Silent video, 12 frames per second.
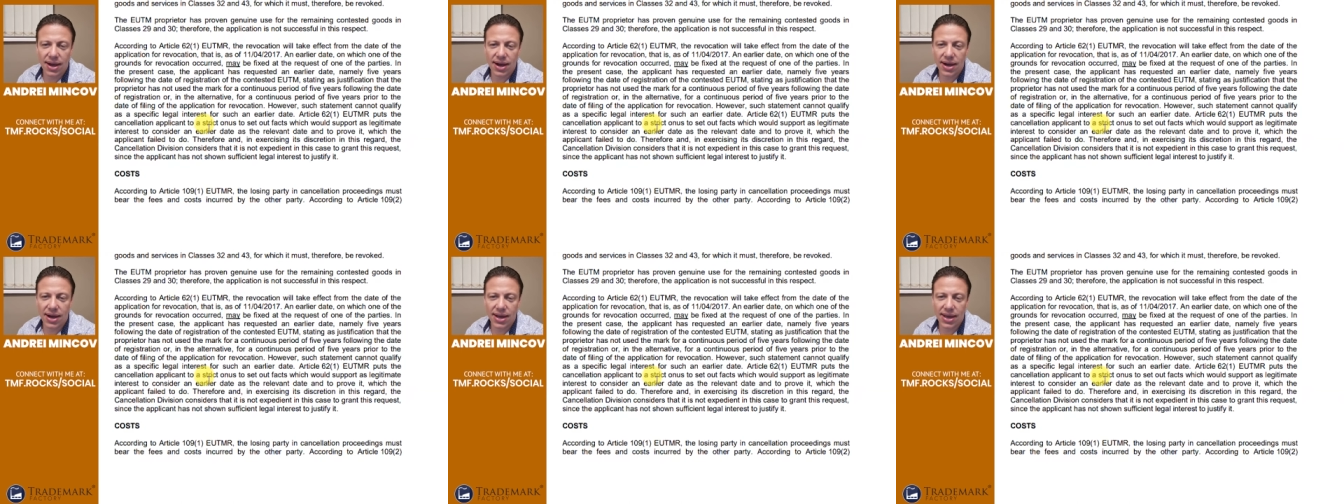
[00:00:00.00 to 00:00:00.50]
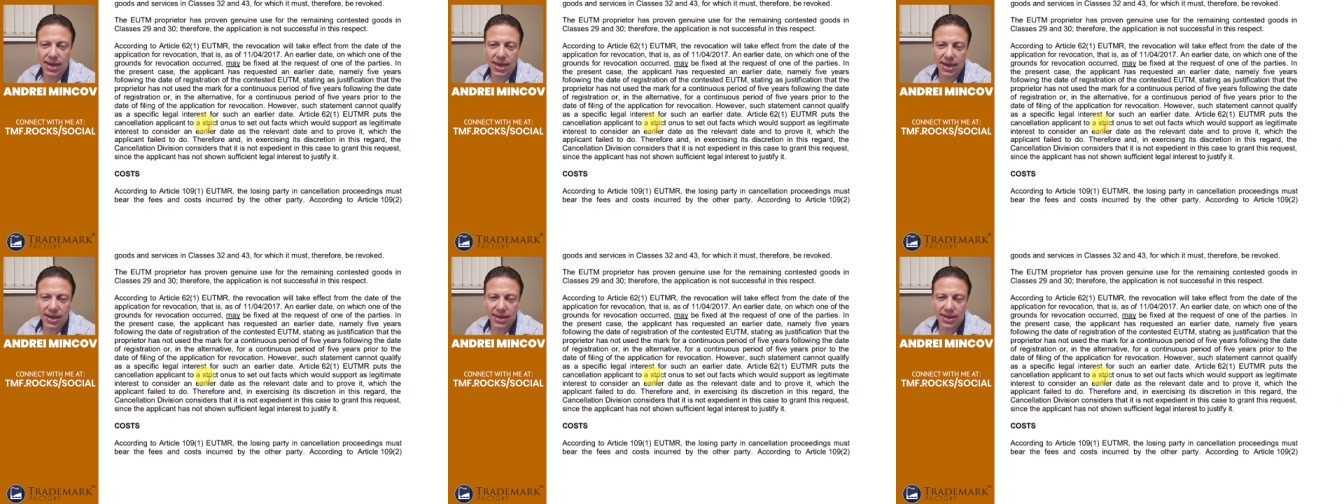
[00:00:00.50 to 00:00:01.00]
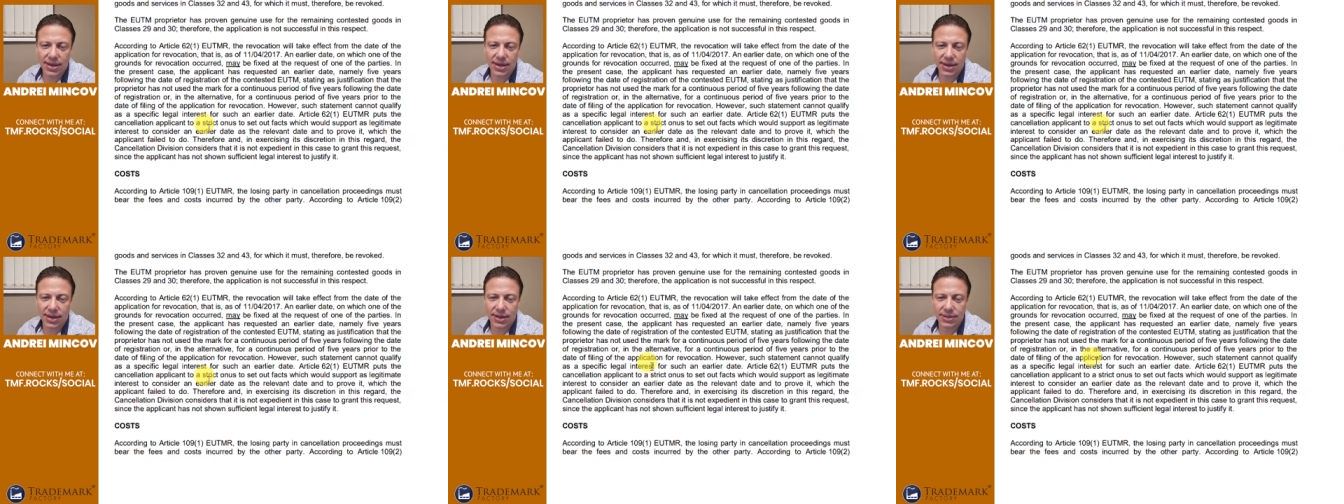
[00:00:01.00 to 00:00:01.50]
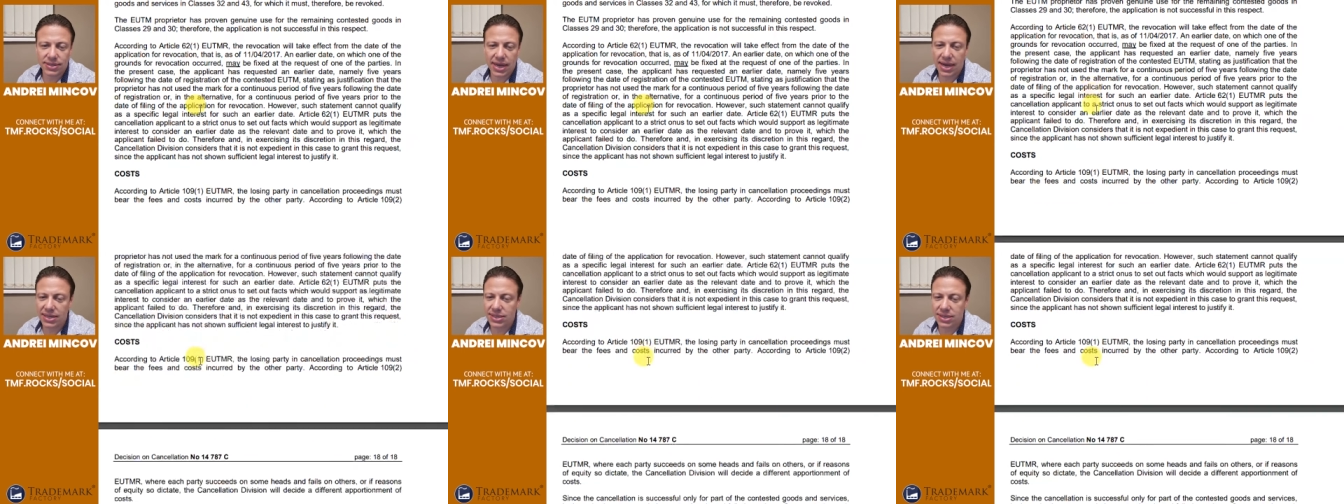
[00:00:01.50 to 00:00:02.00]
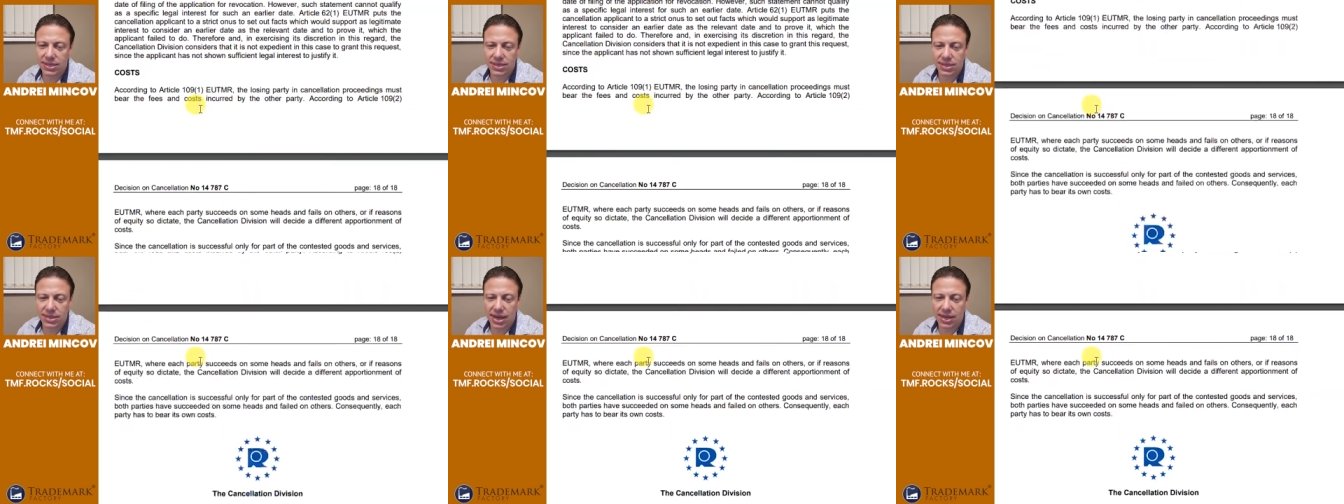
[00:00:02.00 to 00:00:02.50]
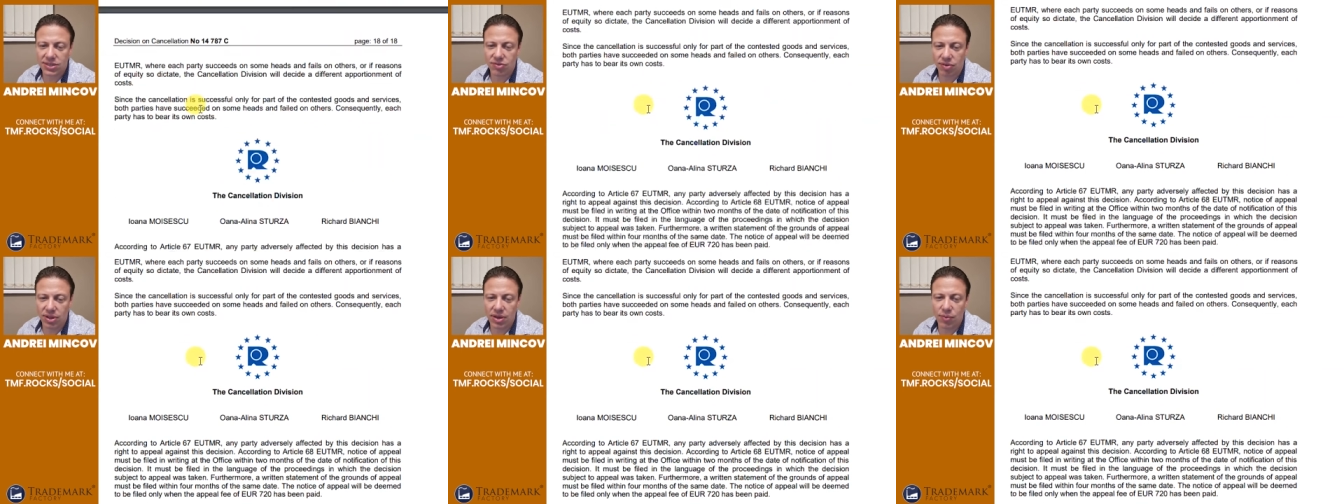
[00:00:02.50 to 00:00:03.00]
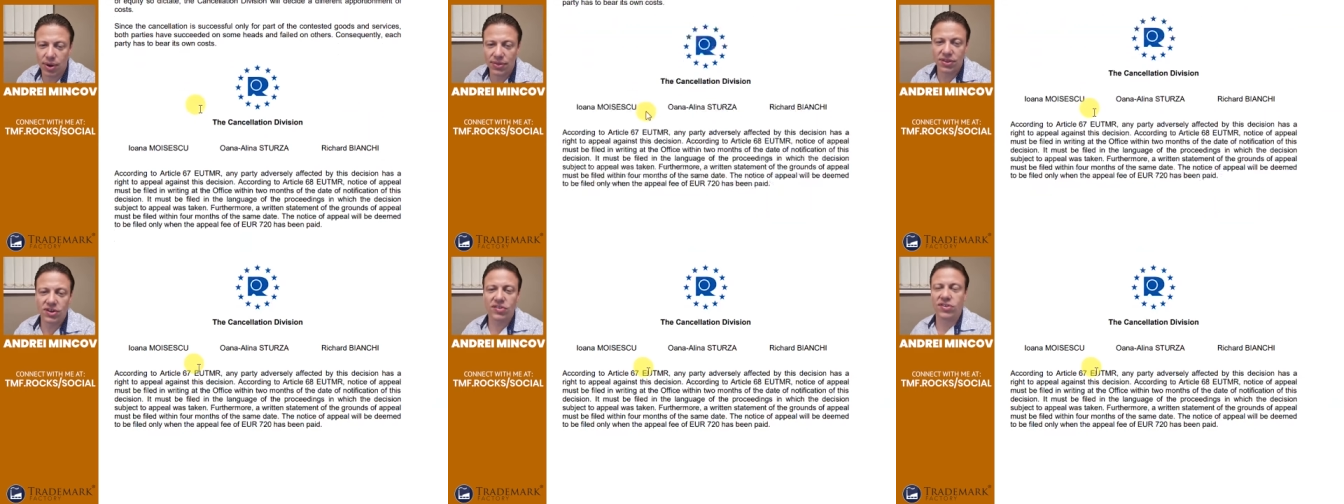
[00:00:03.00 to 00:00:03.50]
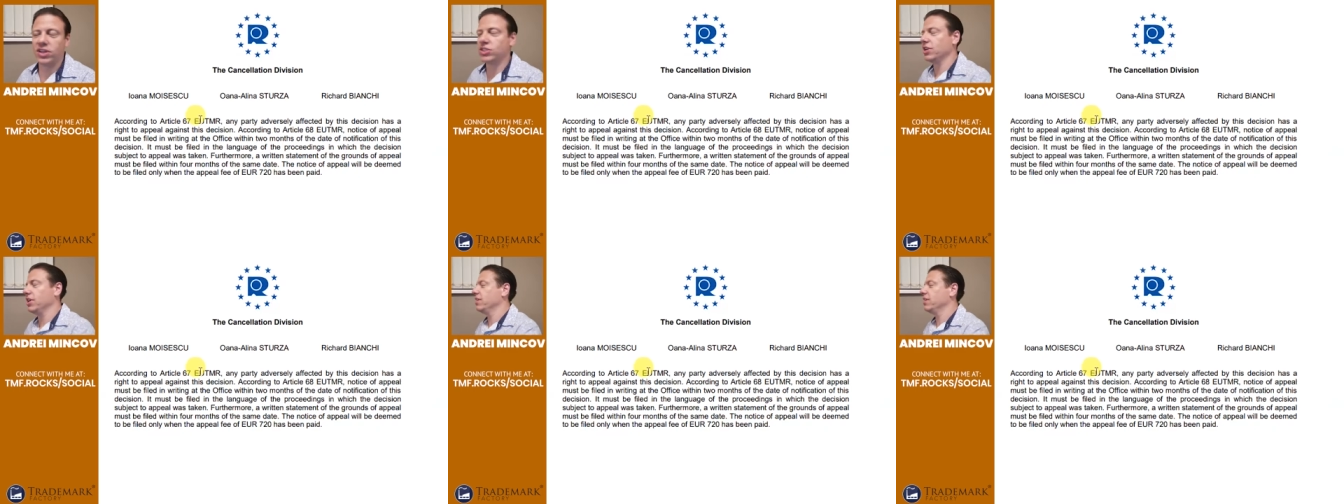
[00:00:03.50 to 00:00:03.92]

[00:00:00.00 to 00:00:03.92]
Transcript: Uh, and uh, that's that's really what the decision